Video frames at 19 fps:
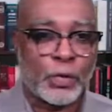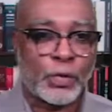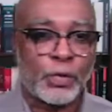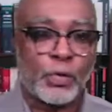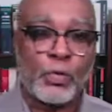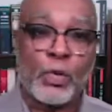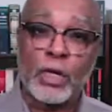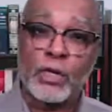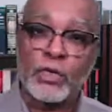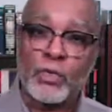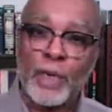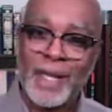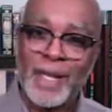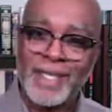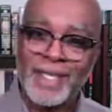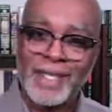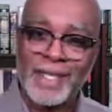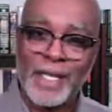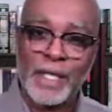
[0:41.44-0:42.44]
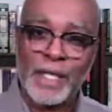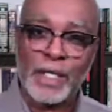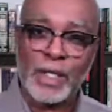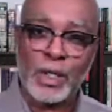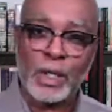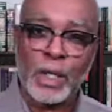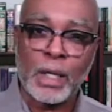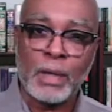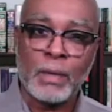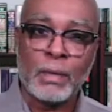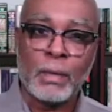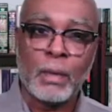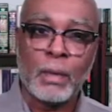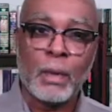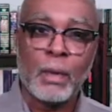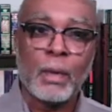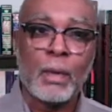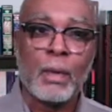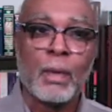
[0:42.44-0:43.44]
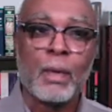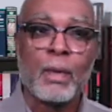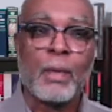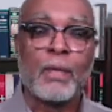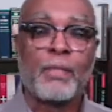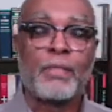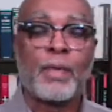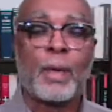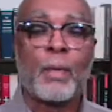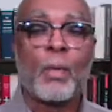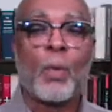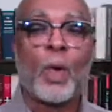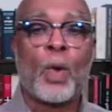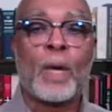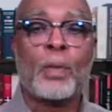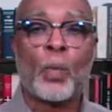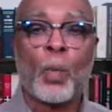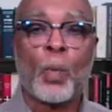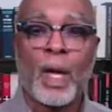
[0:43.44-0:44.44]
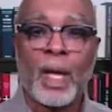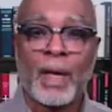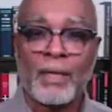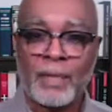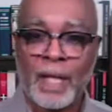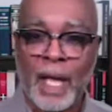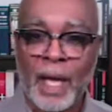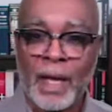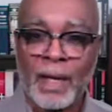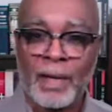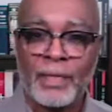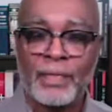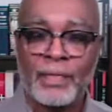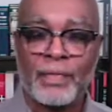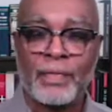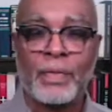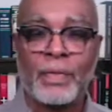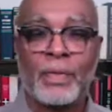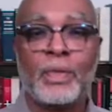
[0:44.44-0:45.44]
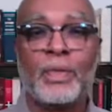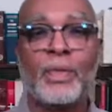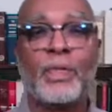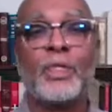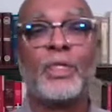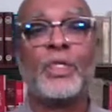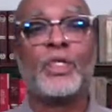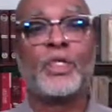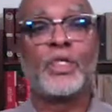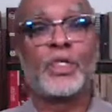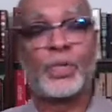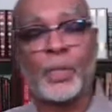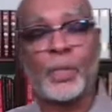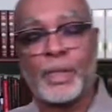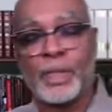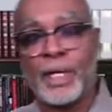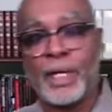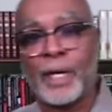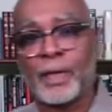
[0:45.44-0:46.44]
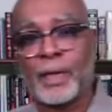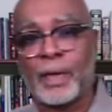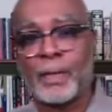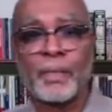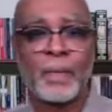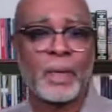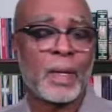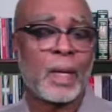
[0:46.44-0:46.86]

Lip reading: who are transitioning from one way of life to another.